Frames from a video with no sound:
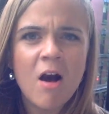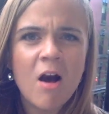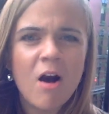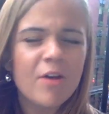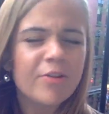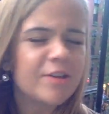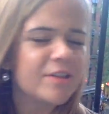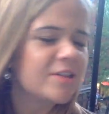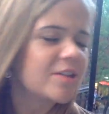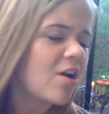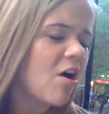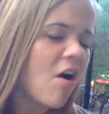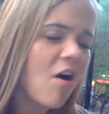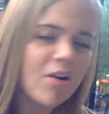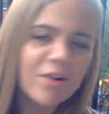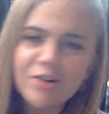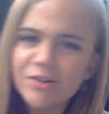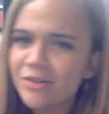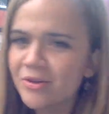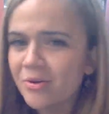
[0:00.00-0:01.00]
all these
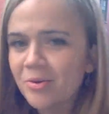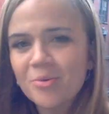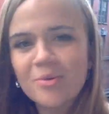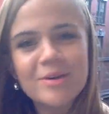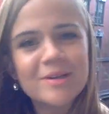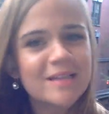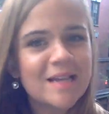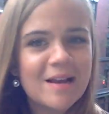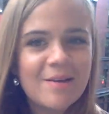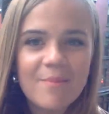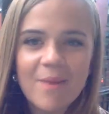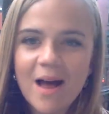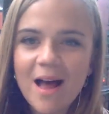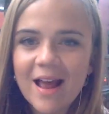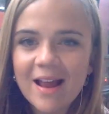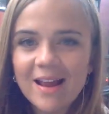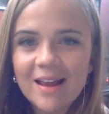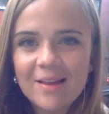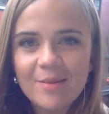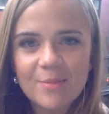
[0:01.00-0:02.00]
cars are whizzing
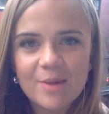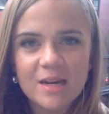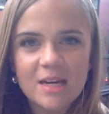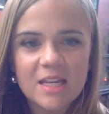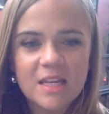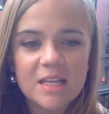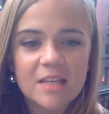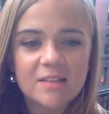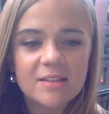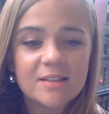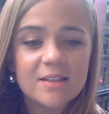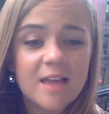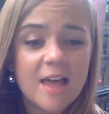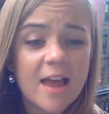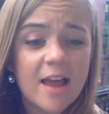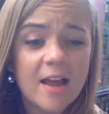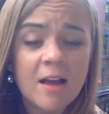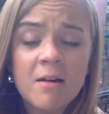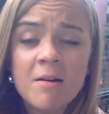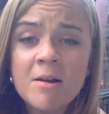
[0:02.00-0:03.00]
by him, and he's
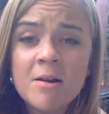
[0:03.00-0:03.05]
like,